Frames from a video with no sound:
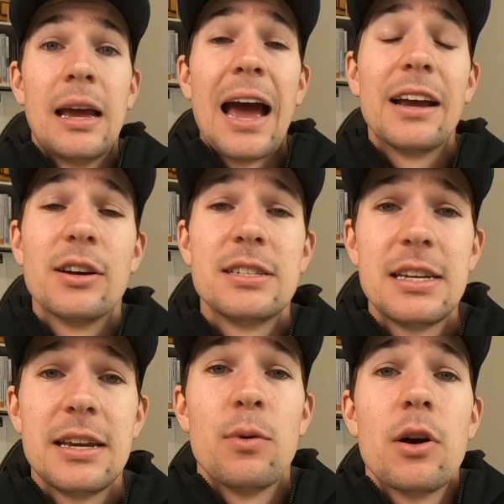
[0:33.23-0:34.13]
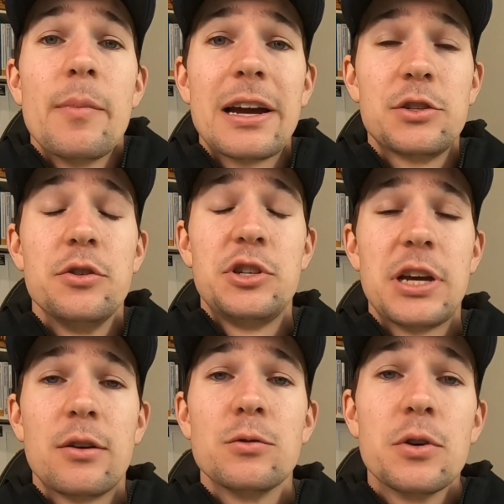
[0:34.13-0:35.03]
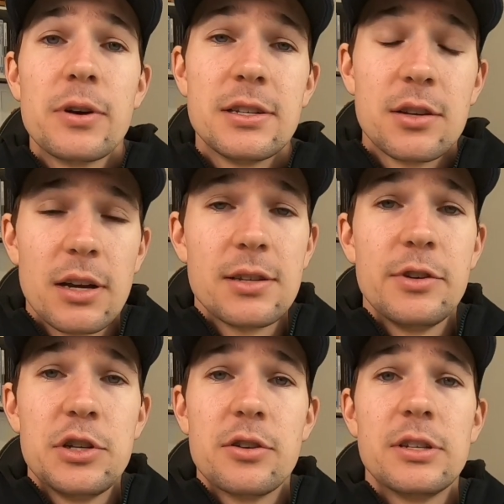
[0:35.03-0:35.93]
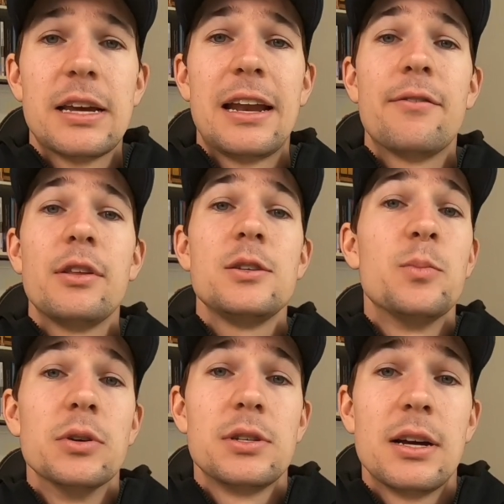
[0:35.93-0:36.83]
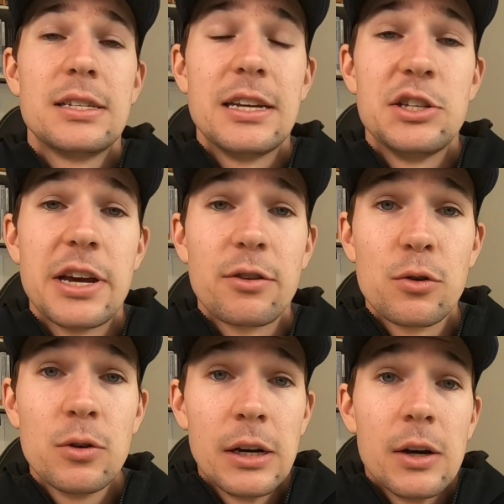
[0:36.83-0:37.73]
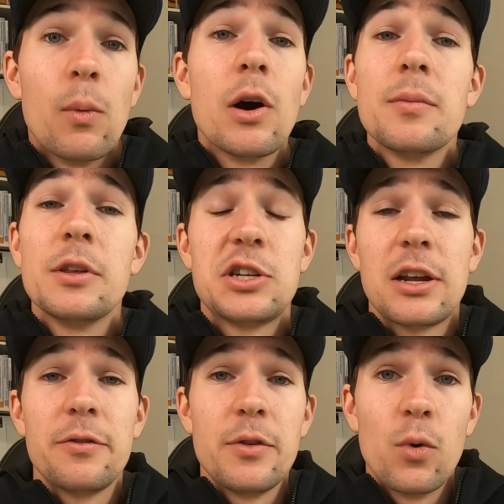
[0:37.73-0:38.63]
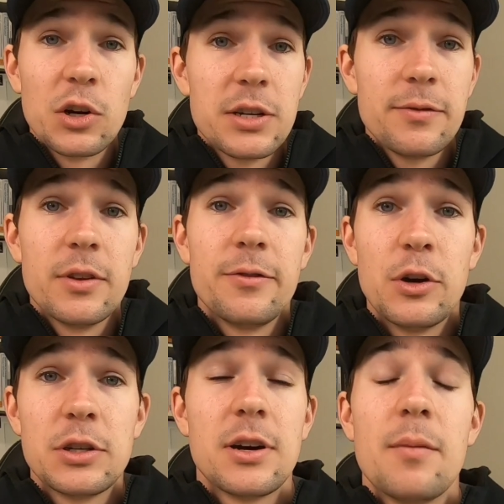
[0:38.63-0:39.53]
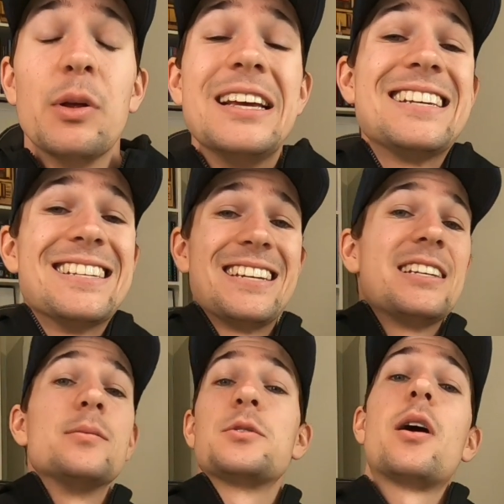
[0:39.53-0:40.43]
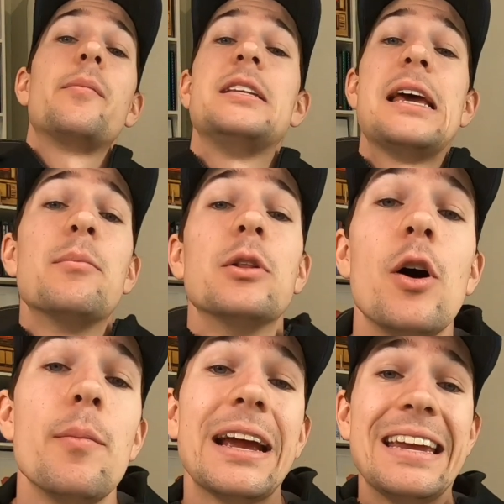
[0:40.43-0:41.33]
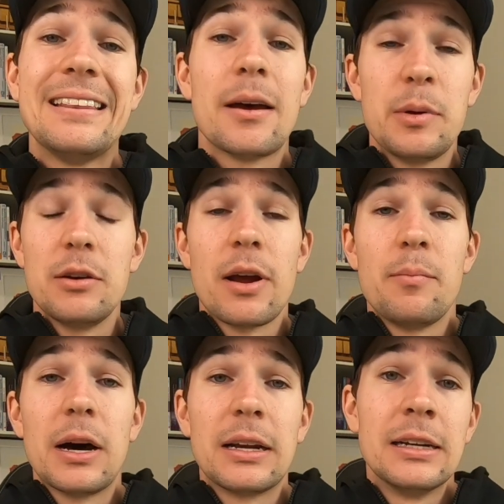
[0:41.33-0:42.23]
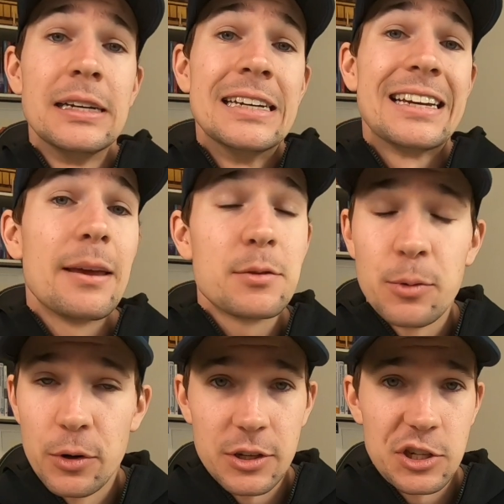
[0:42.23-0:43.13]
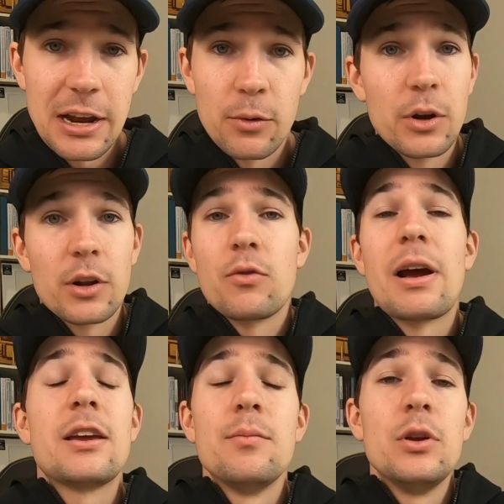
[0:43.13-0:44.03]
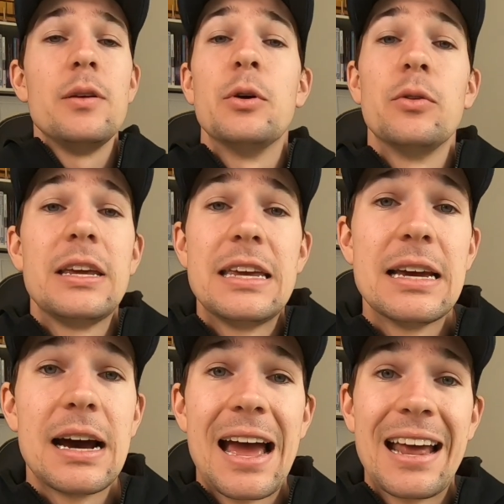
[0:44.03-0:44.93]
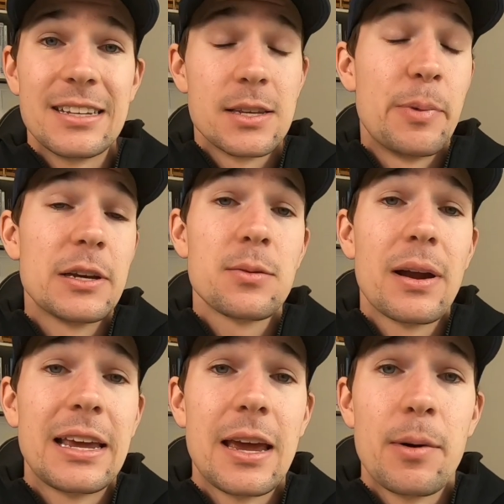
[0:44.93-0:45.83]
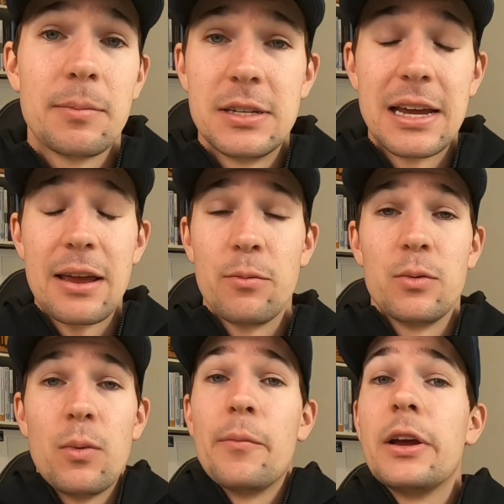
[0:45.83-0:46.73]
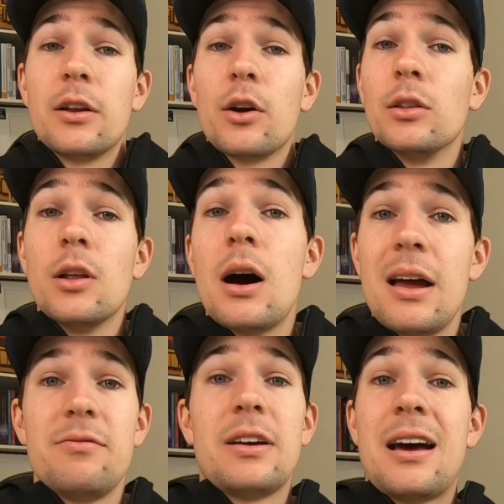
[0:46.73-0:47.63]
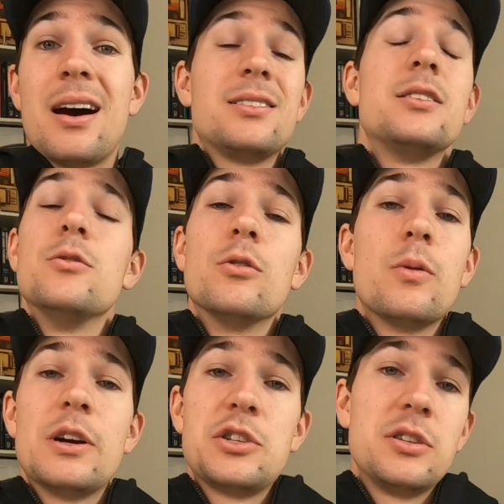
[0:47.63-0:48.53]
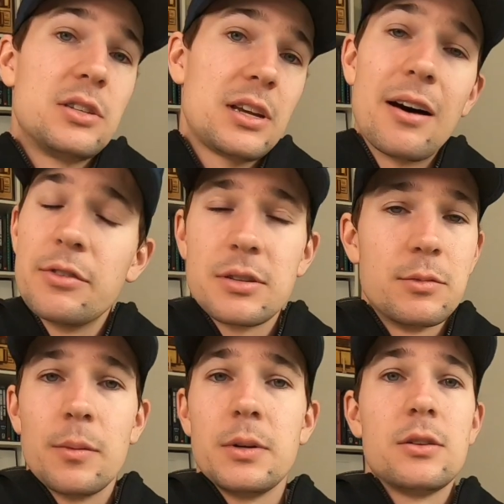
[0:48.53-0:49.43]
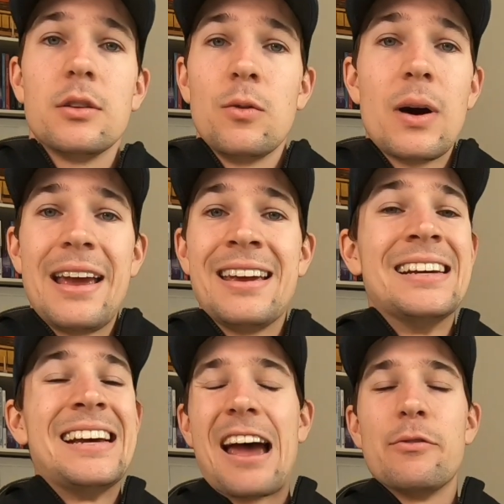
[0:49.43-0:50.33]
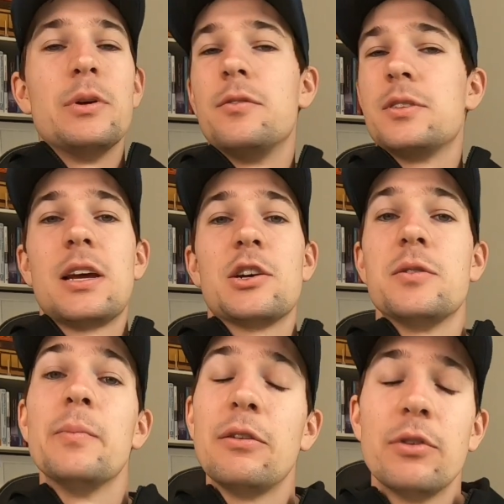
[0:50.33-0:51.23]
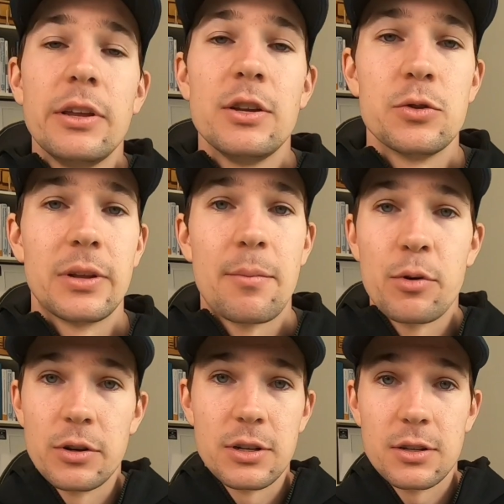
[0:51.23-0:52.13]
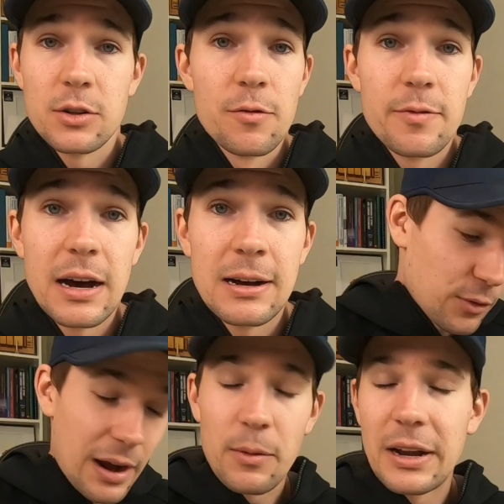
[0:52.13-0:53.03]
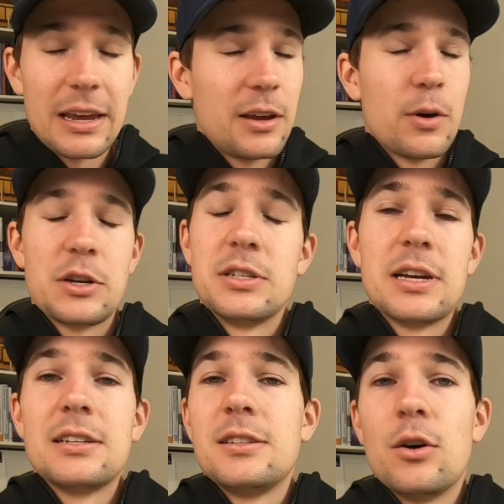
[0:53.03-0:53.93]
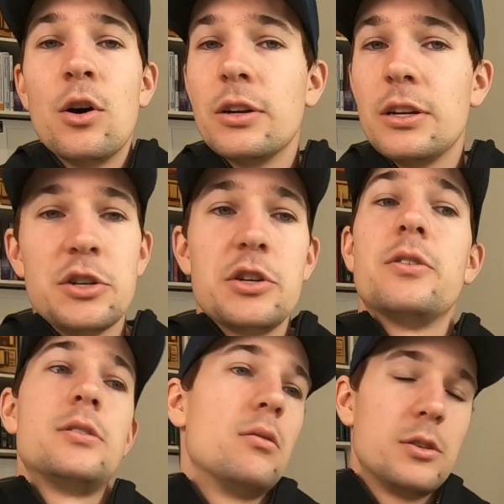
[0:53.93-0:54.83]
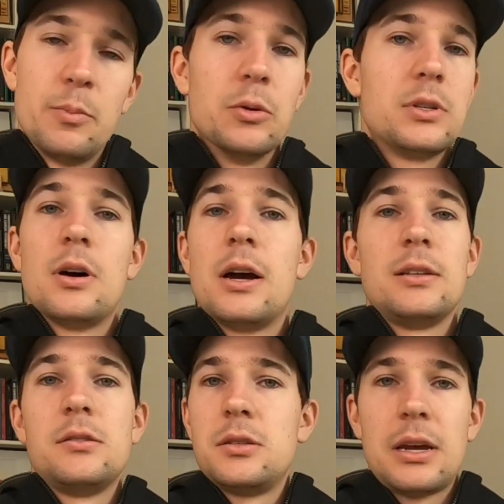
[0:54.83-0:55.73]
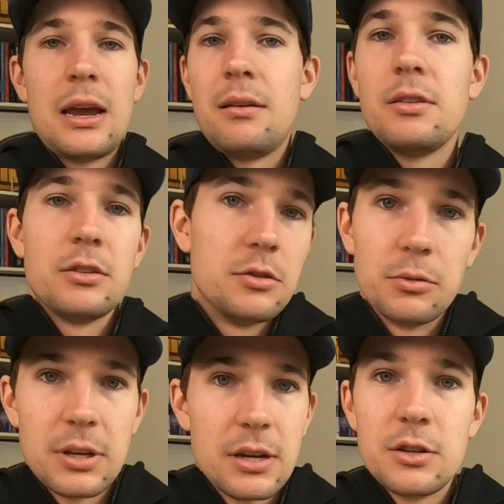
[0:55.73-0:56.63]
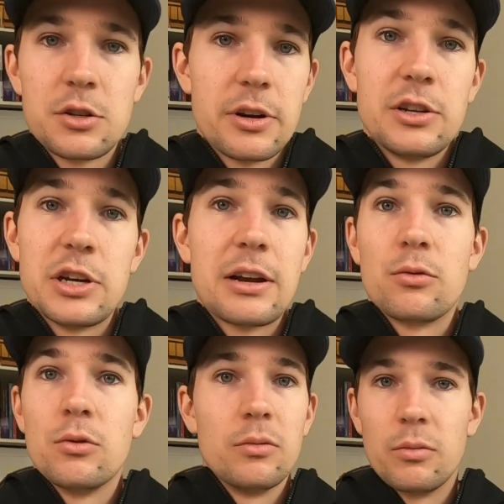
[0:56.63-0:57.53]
Hey guys, Nick here. Welcome back to the channel, talking science of endurance and everything sports science in general. Welcome to the channel. If you're watching for the first time, please consider subscribing down below by hitting that big red button. Keep supporting the channel. We've got a great community building here, and it's the best way to keep up to date with when we're going to go live and answer your questions, cover some topics along the way, have a bit of a discussion. Been really enjoying that process so far. Great way to get your questions answered on endurance, on sports science, anything to do with the industry in general.